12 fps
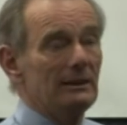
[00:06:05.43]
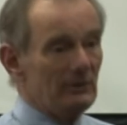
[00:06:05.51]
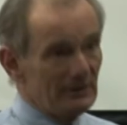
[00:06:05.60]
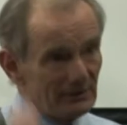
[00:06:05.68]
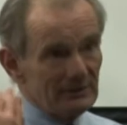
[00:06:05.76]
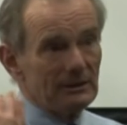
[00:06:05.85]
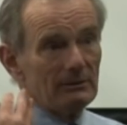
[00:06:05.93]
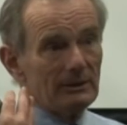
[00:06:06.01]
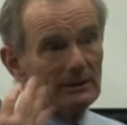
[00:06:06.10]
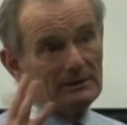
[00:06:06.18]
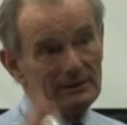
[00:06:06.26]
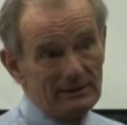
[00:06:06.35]
If it doesn't go
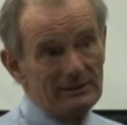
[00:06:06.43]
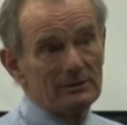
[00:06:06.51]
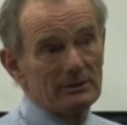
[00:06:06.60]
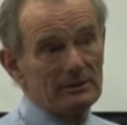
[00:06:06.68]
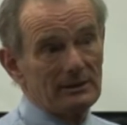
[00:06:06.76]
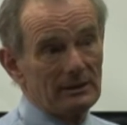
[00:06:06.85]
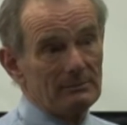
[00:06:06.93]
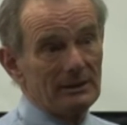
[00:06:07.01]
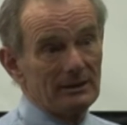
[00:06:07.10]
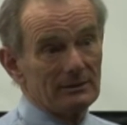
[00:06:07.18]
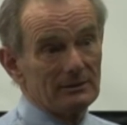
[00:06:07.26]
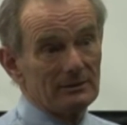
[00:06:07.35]
in, it's not going to come
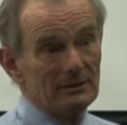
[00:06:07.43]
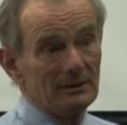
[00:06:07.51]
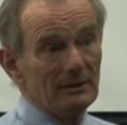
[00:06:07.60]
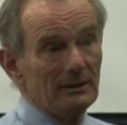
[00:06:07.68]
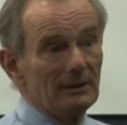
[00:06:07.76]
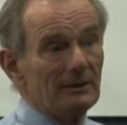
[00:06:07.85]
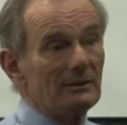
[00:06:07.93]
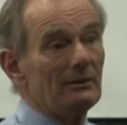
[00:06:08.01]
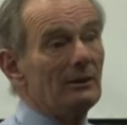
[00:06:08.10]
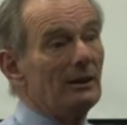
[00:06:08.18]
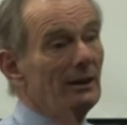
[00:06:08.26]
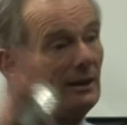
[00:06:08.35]
out.
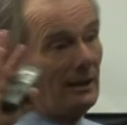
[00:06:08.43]
So